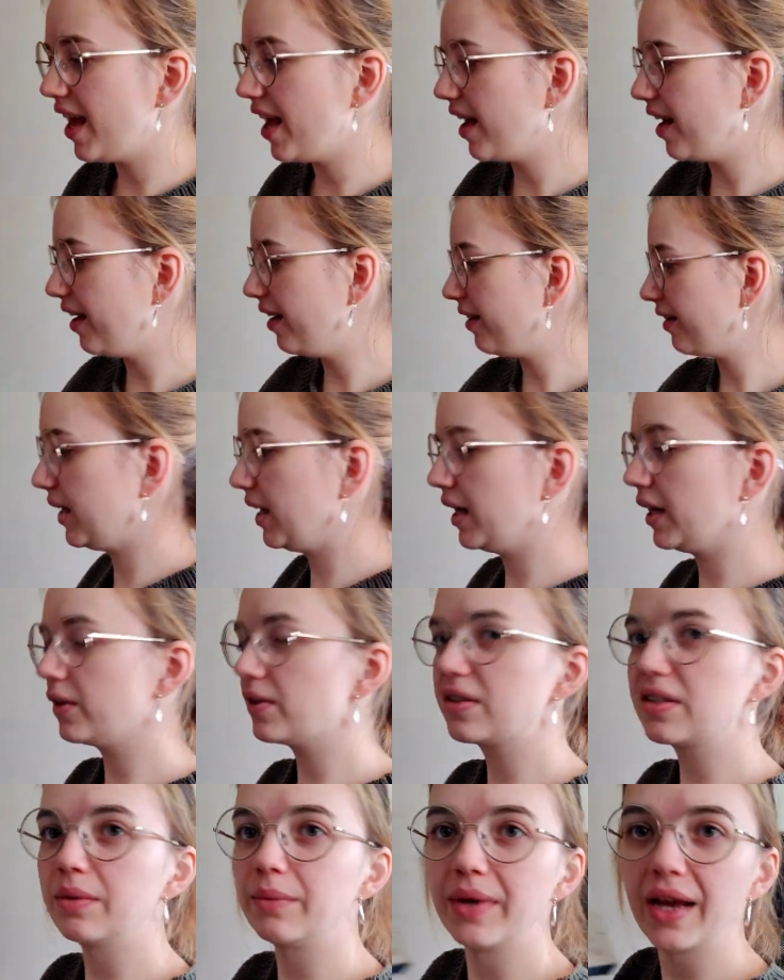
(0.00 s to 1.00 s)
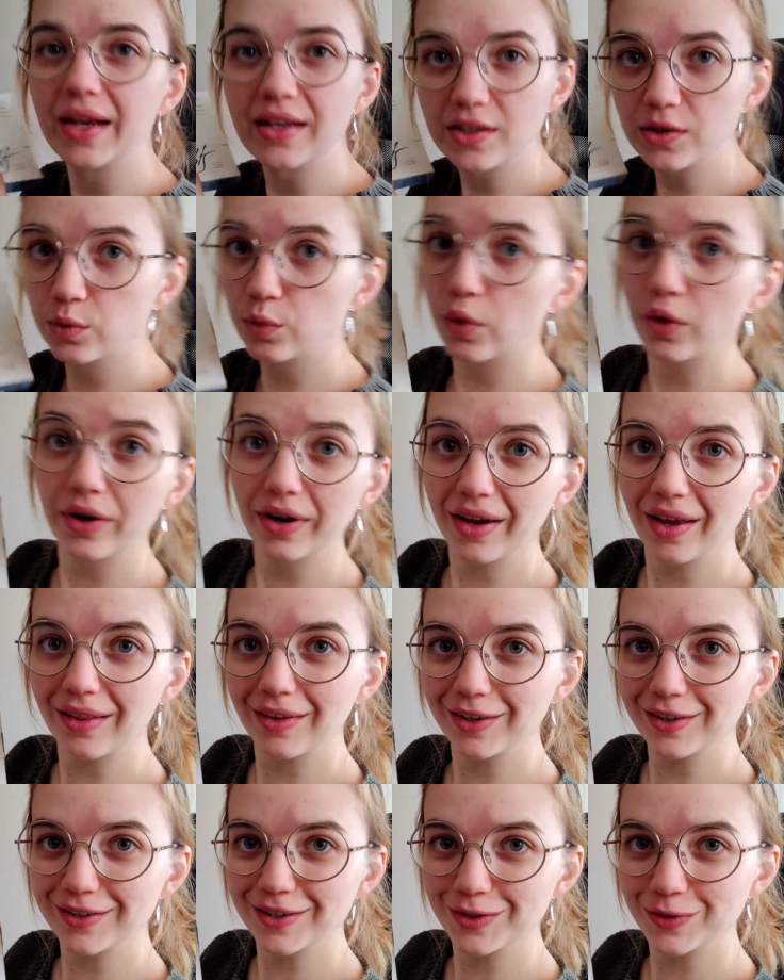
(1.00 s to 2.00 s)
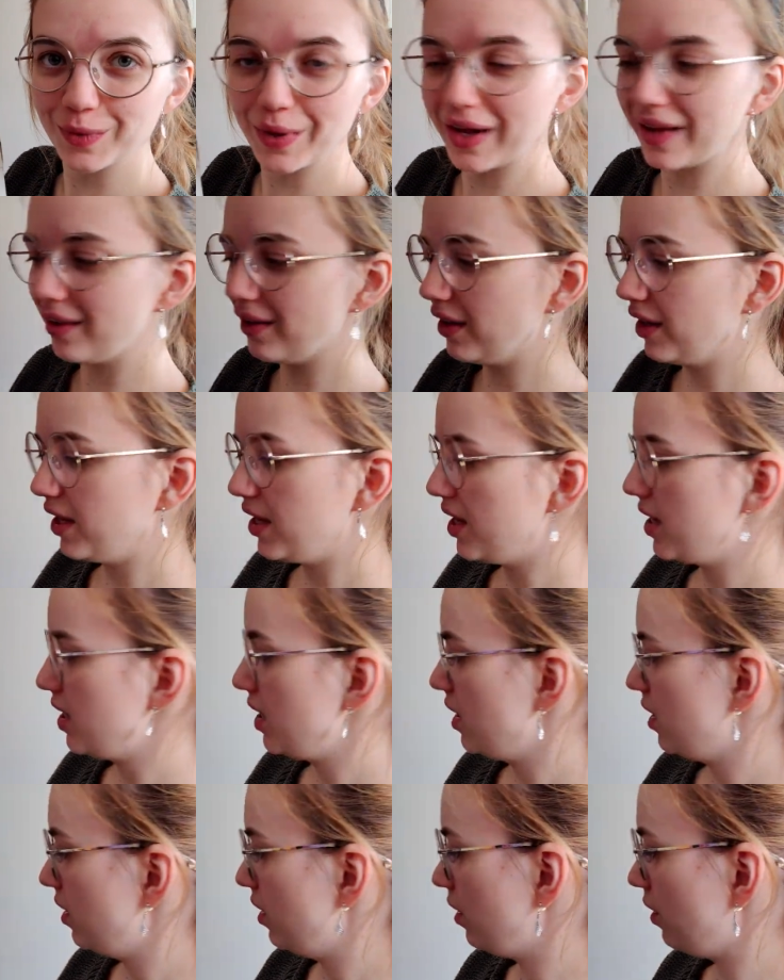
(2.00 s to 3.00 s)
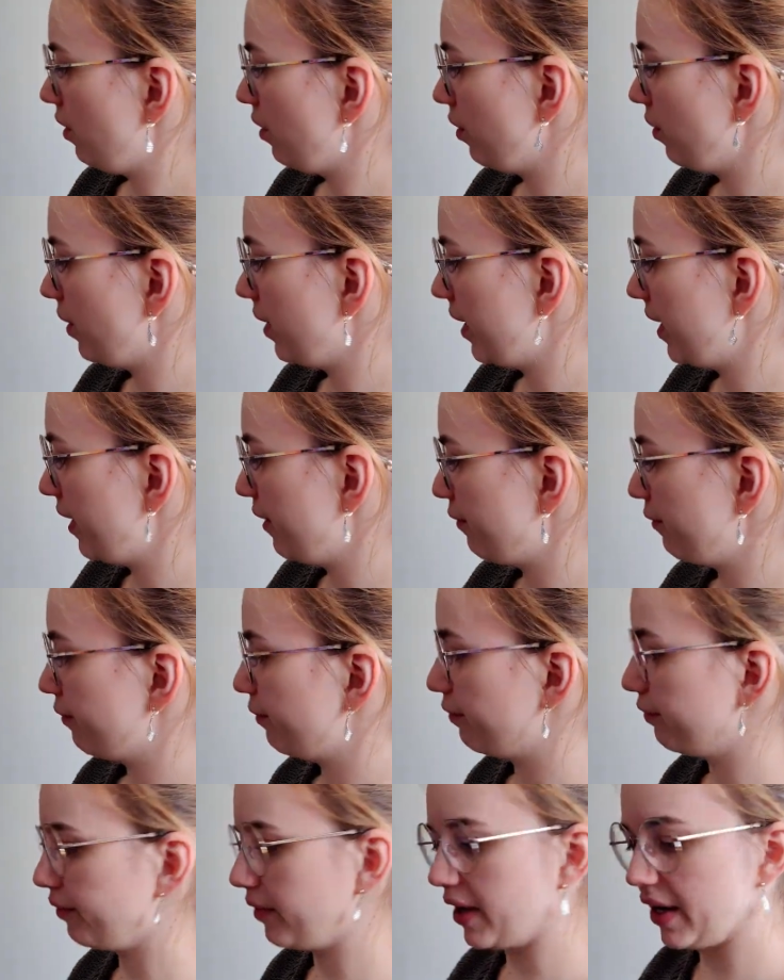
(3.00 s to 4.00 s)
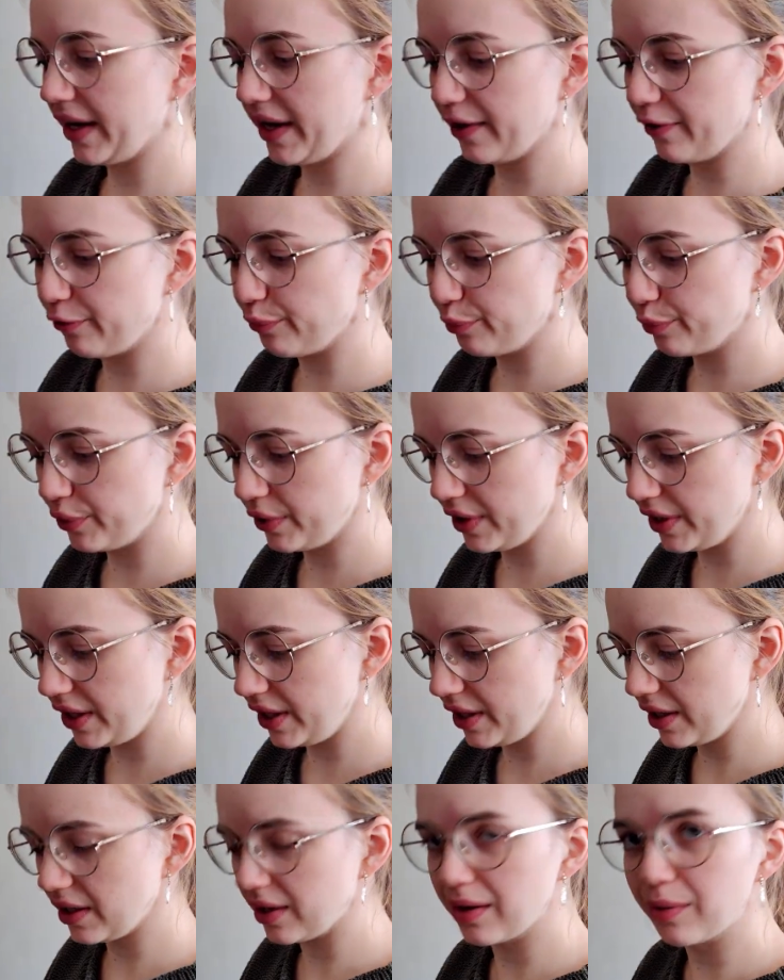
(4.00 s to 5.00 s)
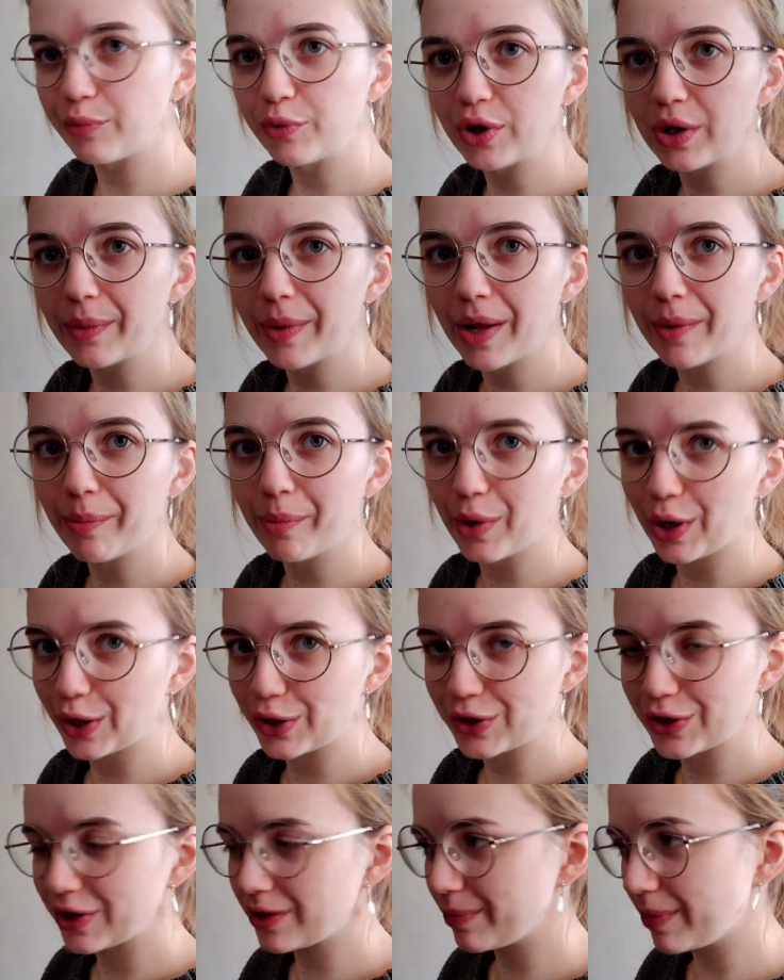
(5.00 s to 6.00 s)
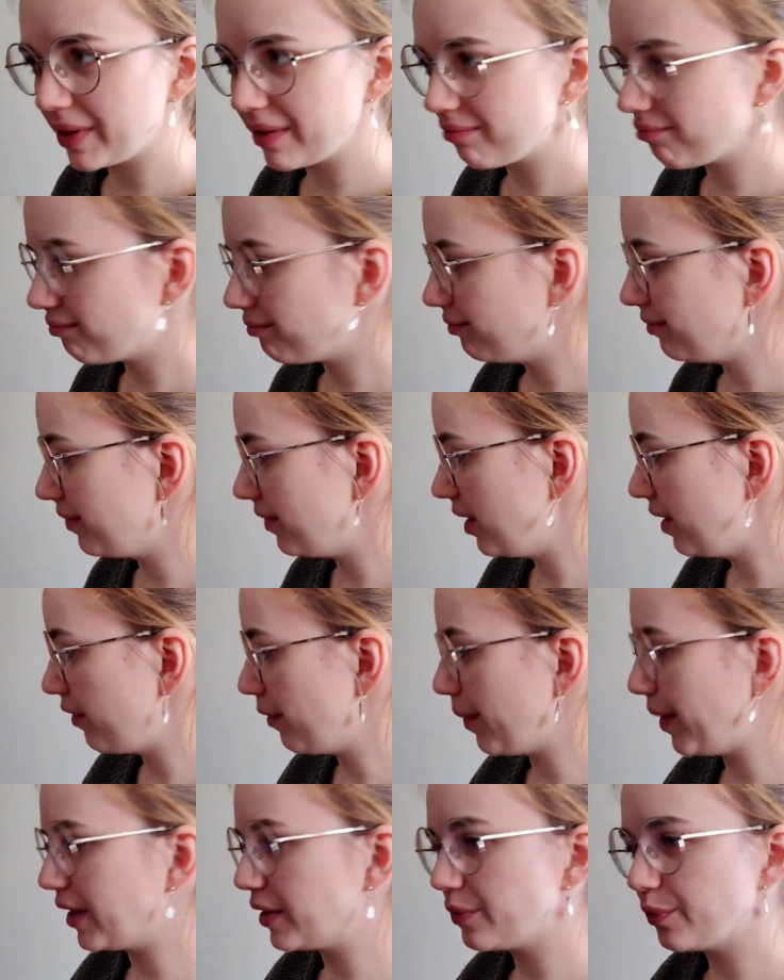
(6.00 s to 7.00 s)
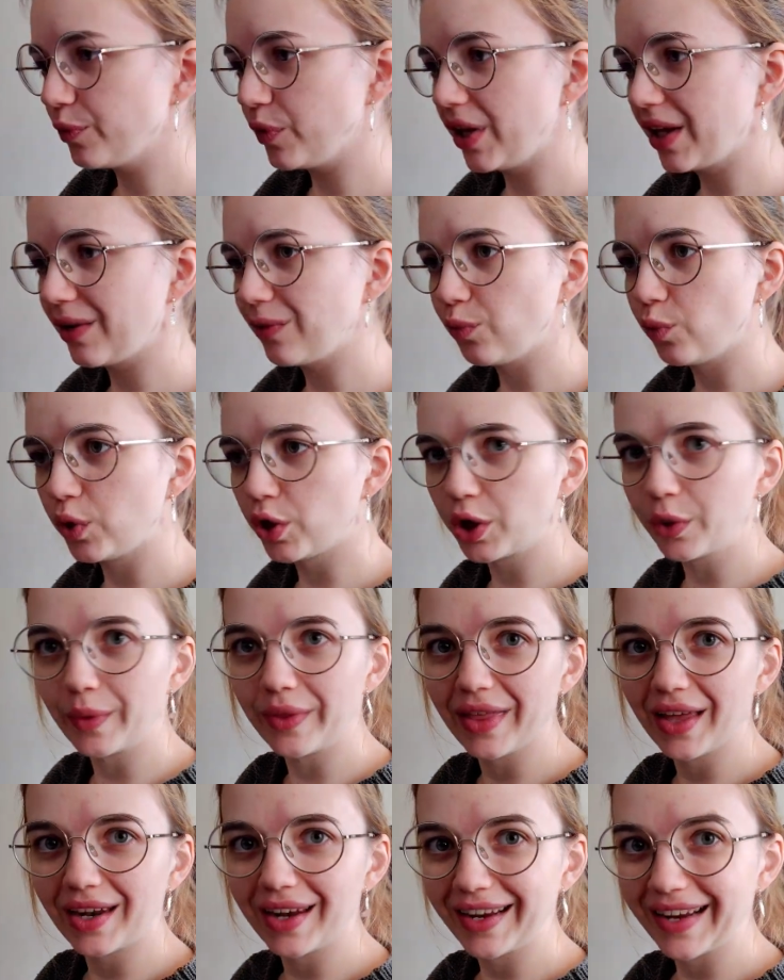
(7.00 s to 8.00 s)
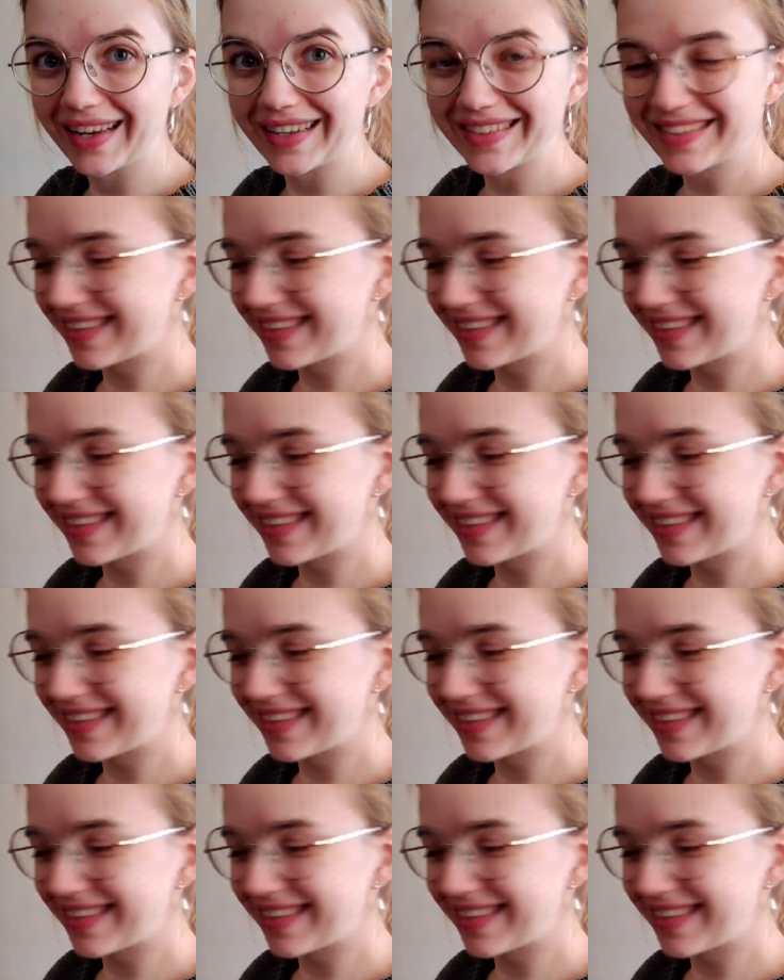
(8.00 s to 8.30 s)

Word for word: and I got some nice watercolors as well, although I have I have pretty uh, pretty bad brushes, but never mind, we can work with that I guess.